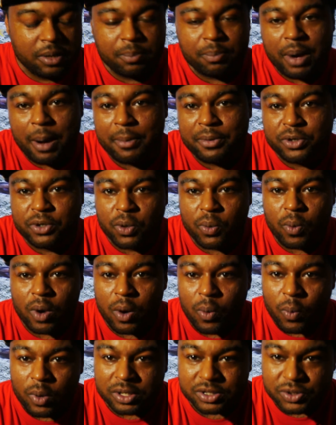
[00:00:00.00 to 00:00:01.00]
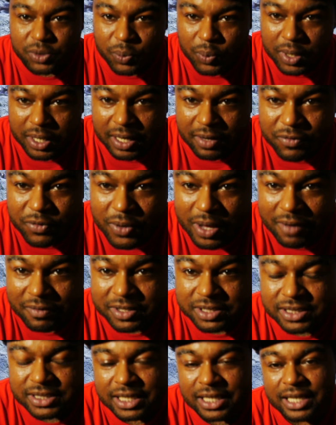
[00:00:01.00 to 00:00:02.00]
Probably do one once a week. If you
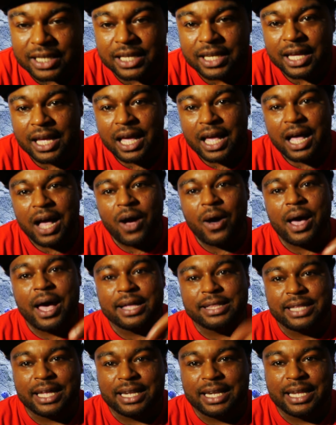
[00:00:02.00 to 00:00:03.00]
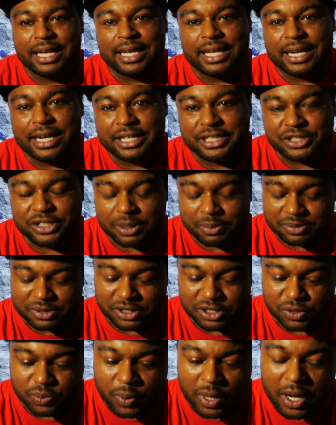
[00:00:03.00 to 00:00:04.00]
haven't seen, I'll add that link in the
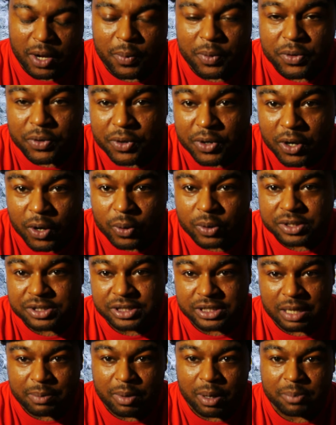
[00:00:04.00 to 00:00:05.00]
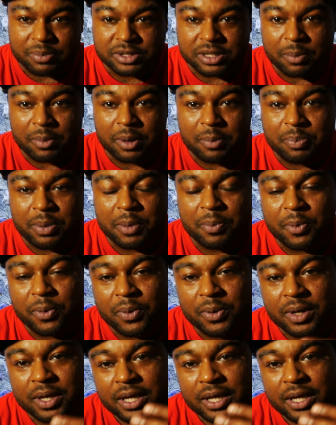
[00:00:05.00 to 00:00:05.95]
description as well, where you can go and sub up some of the people